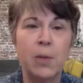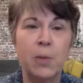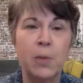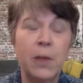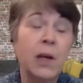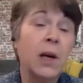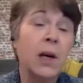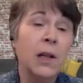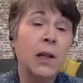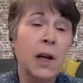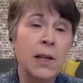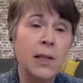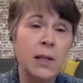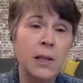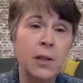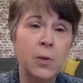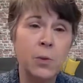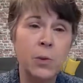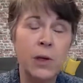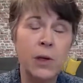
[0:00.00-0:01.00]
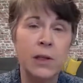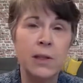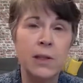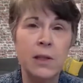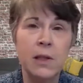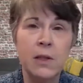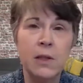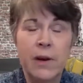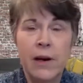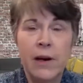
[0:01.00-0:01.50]
but they got lost in the weeds.
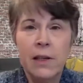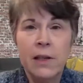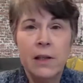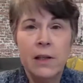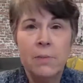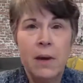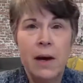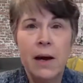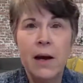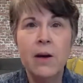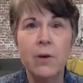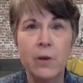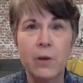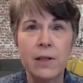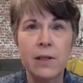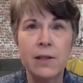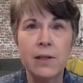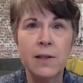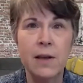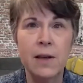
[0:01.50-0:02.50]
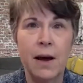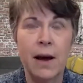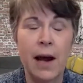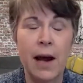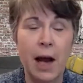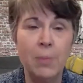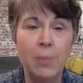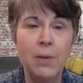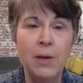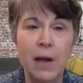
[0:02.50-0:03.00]
And the fact of the matter is, I
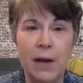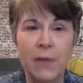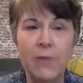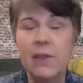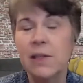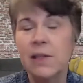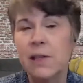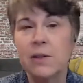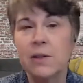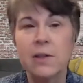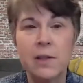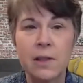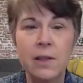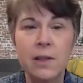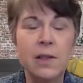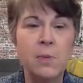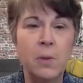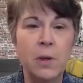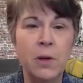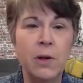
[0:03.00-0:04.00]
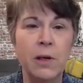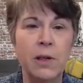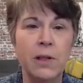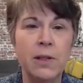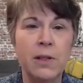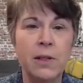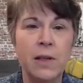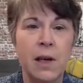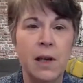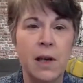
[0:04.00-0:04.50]
happen to have the skills and experience.